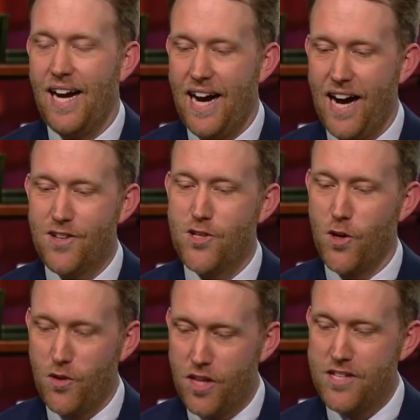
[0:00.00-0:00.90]
Uh,
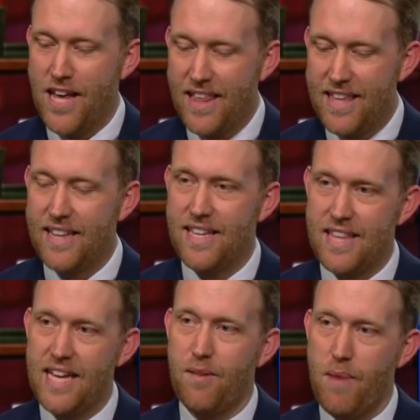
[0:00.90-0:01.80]
so th they think that
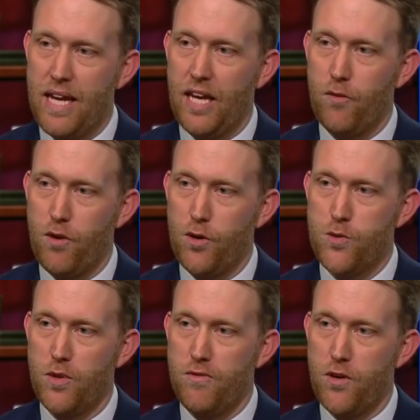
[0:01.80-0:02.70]
they can make inroads
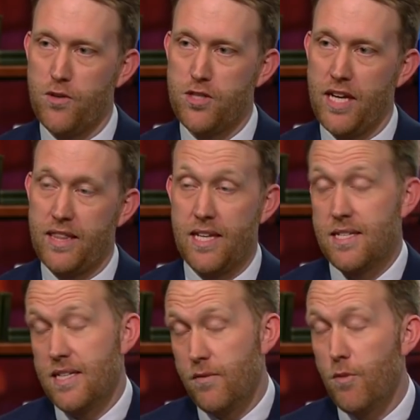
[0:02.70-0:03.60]
with voters like
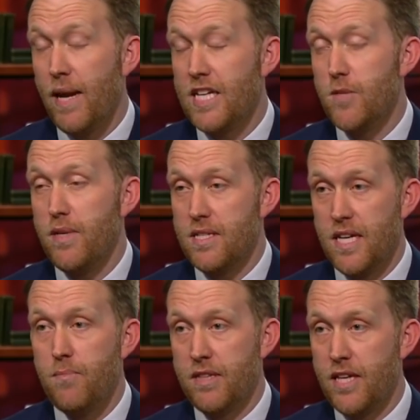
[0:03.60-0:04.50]
this, and it remains to be
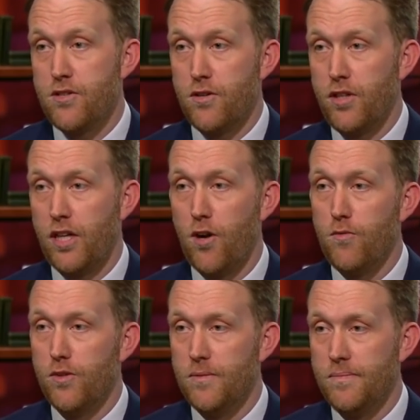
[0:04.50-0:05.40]
seen, but they certainly are hopeful.